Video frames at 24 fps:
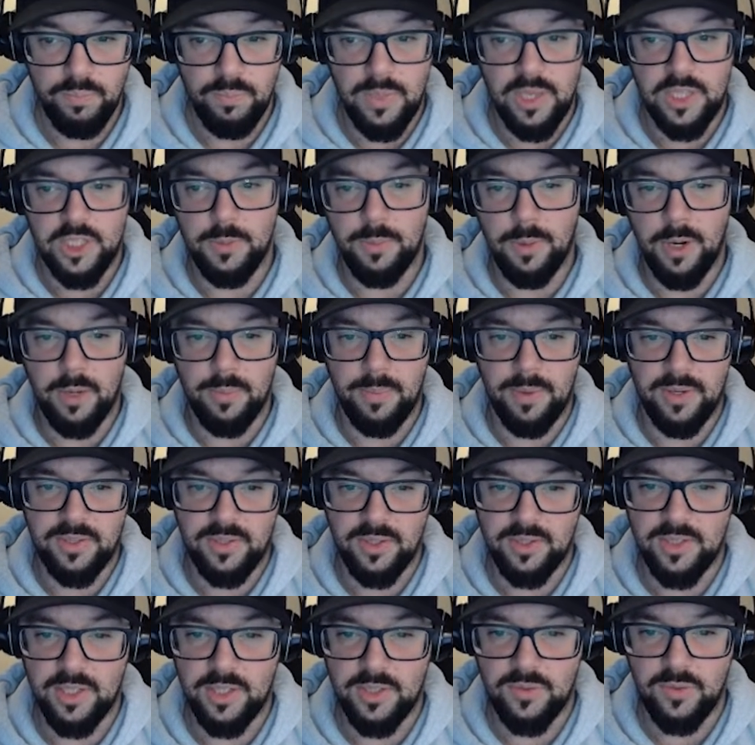inspired by
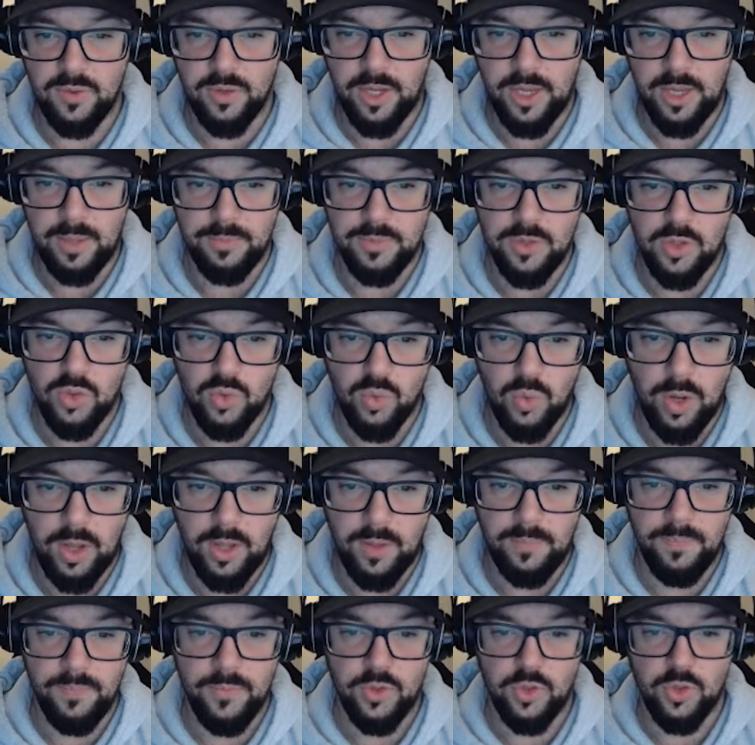successful games as
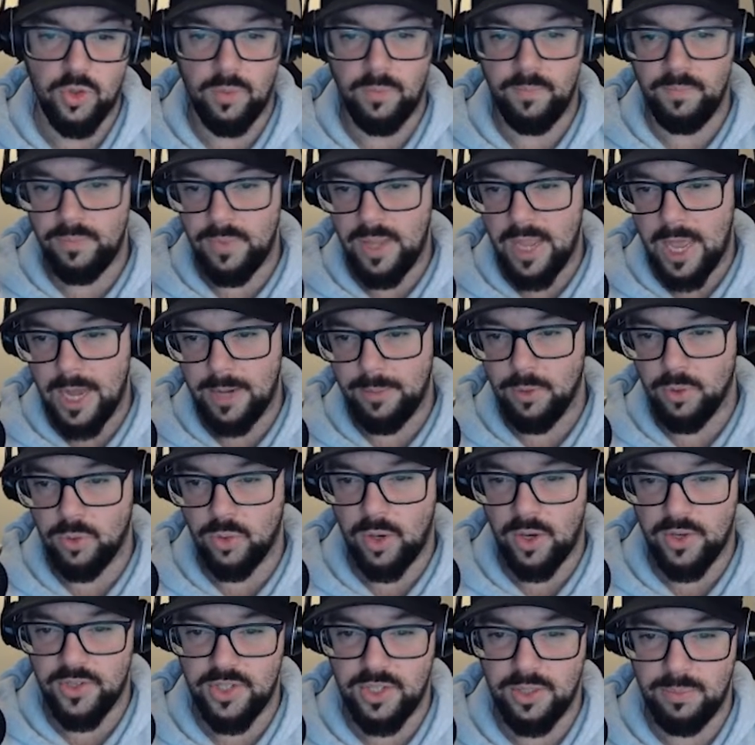well. So Animal
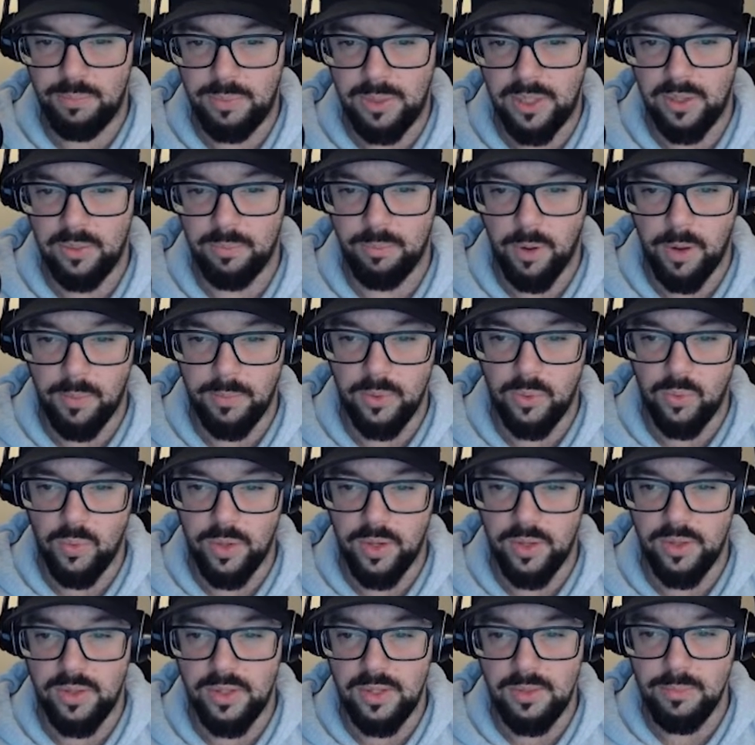Crossing being probably one
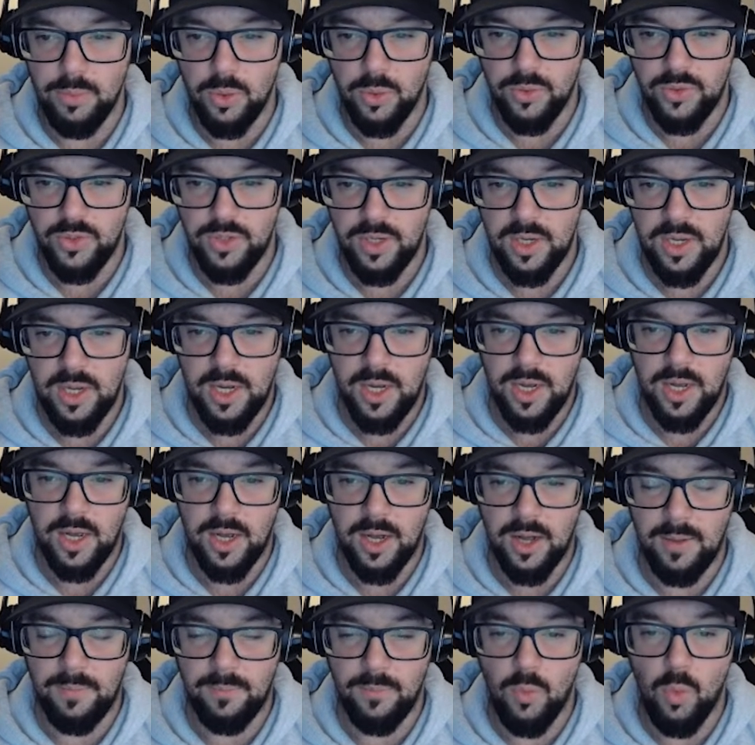of the most
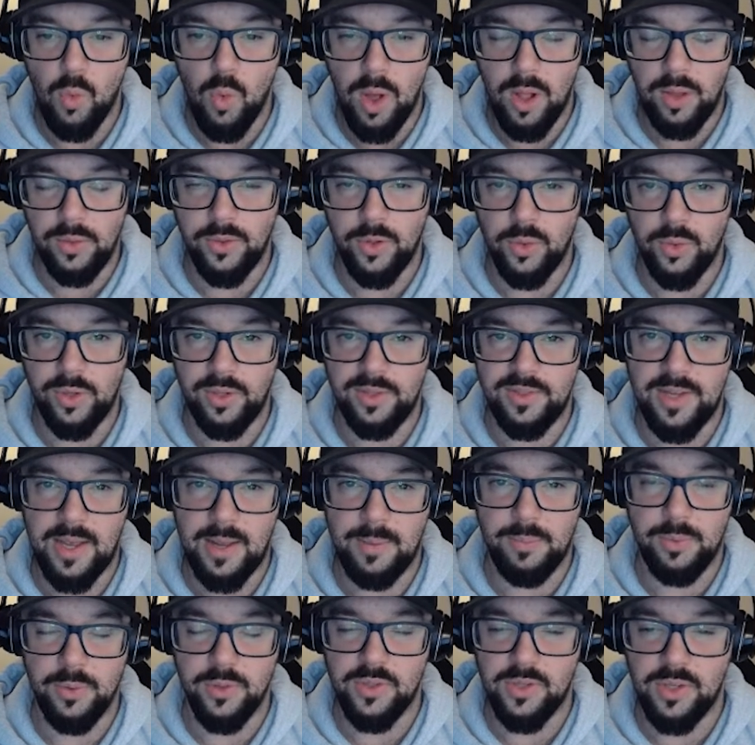well-known
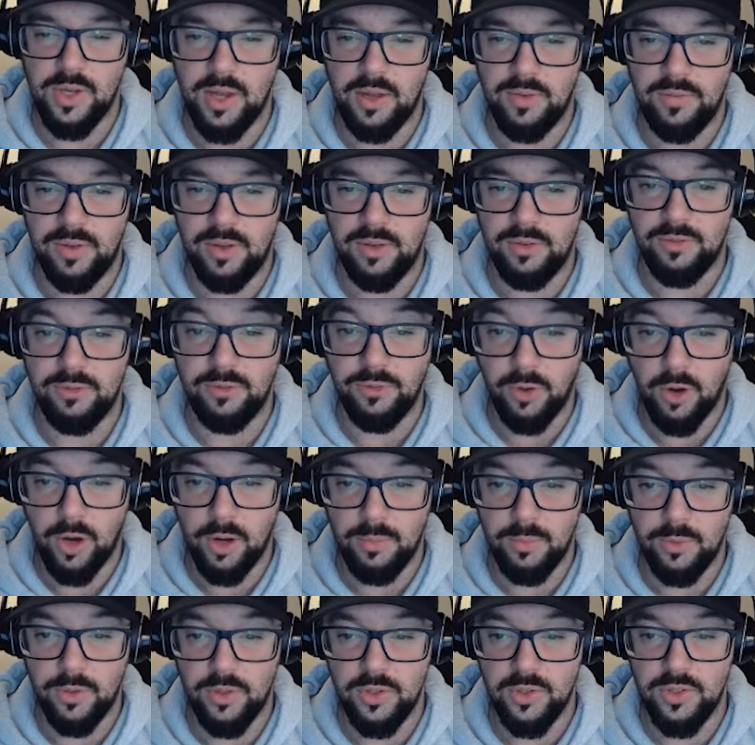examples of a
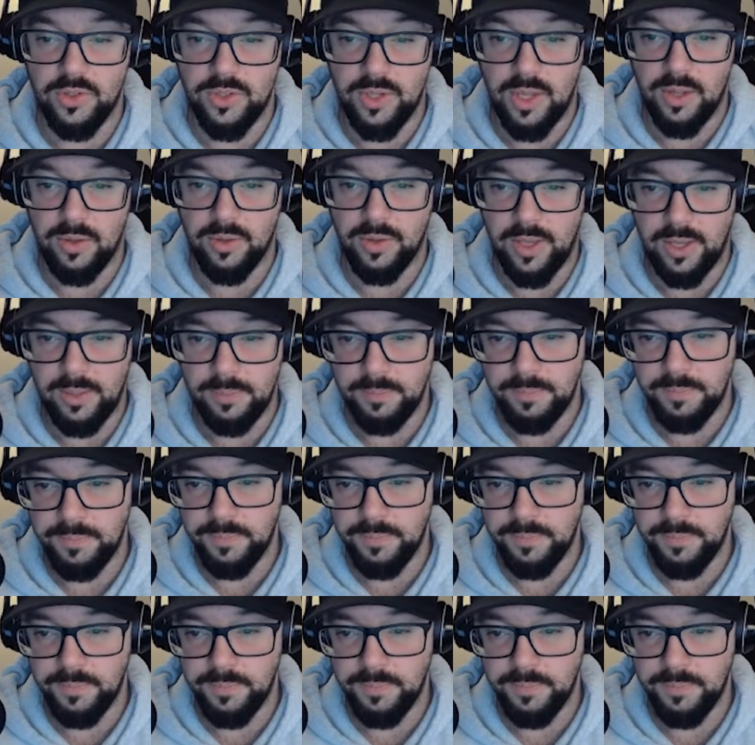farmer-style game.